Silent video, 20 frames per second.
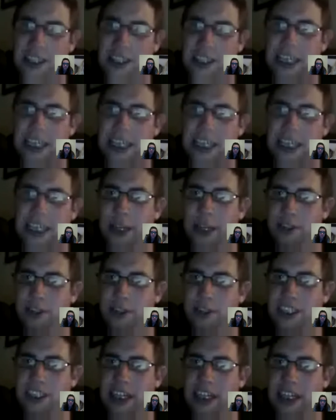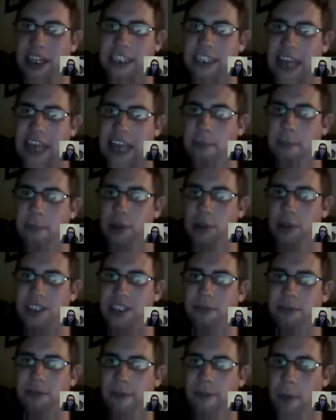So it said there's 6
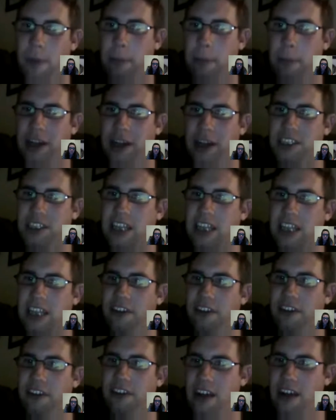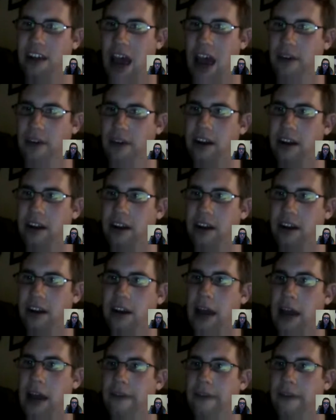samples from the patient that didn't have it,
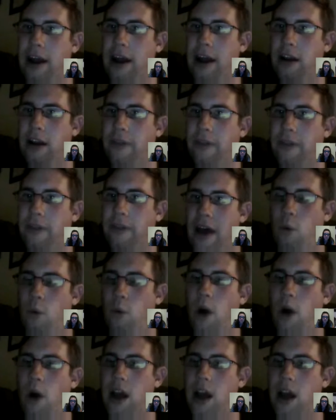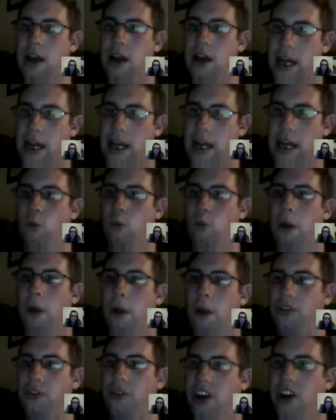and then the
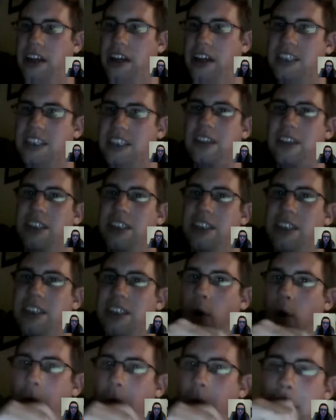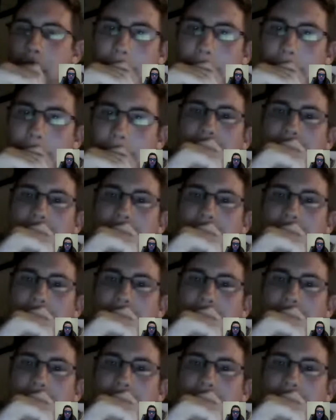one bowl does. So